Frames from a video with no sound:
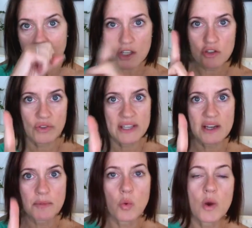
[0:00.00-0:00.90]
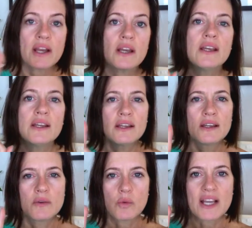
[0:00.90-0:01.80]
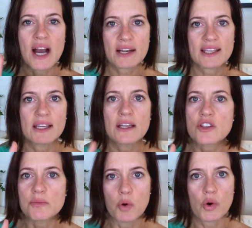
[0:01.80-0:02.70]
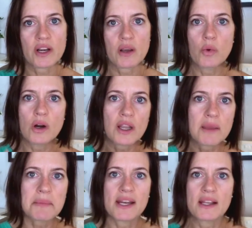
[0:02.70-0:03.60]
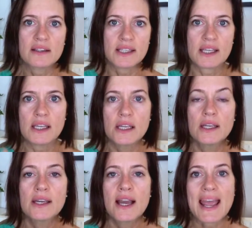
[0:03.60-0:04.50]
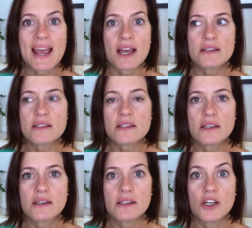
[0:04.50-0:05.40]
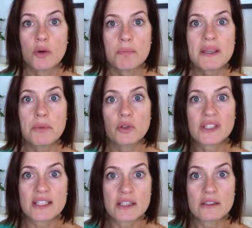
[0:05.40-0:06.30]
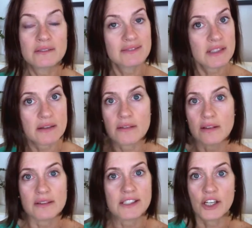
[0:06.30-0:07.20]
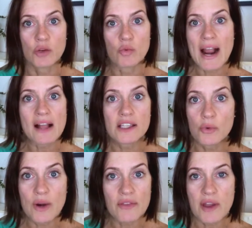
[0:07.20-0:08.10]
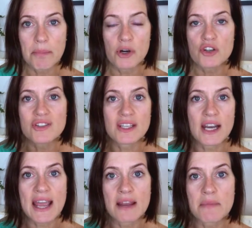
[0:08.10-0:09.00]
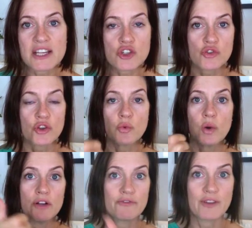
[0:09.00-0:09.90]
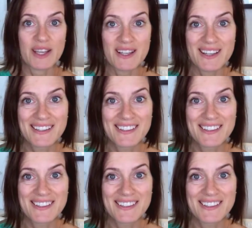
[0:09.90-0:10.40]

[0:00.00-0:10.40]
So that's number one. We got to get a support network immediately, and, you know, people need to, you know, rally around that person and make sure they're well fed,